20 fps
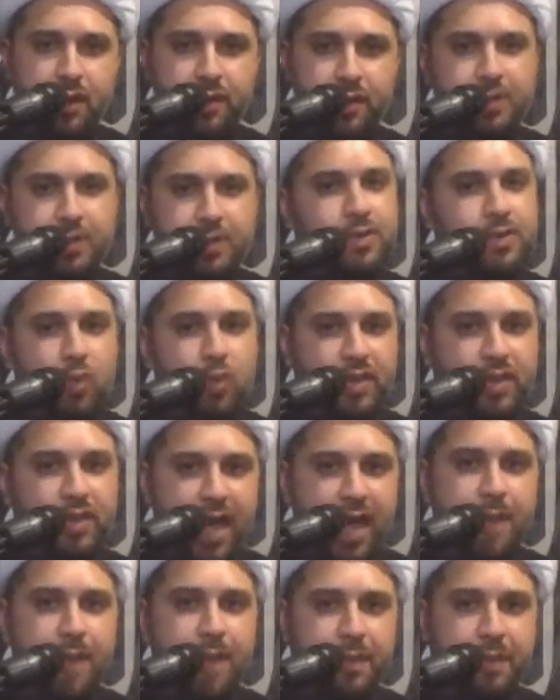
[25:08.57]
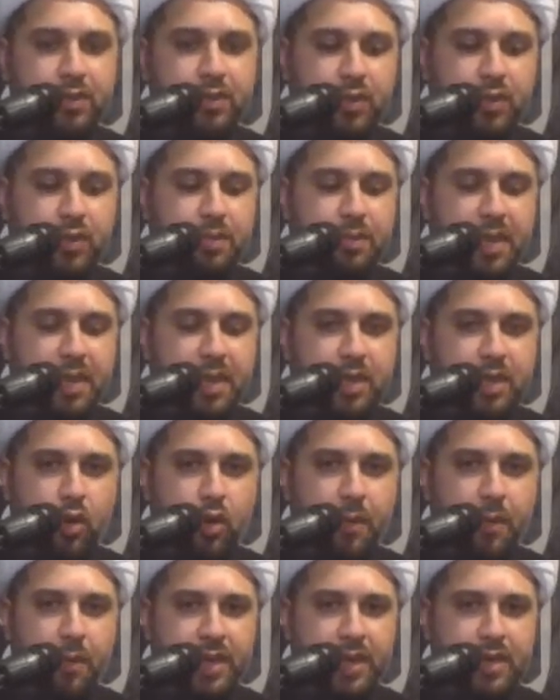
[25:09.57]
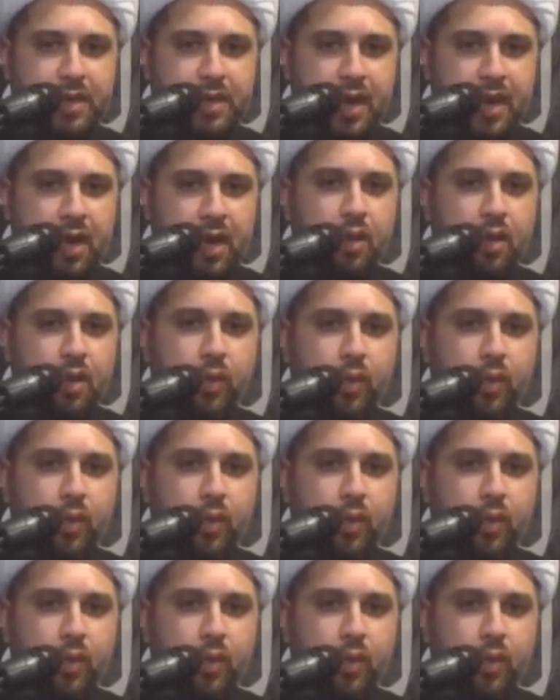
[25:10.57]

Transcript: This is what happened with Bani Umayyah,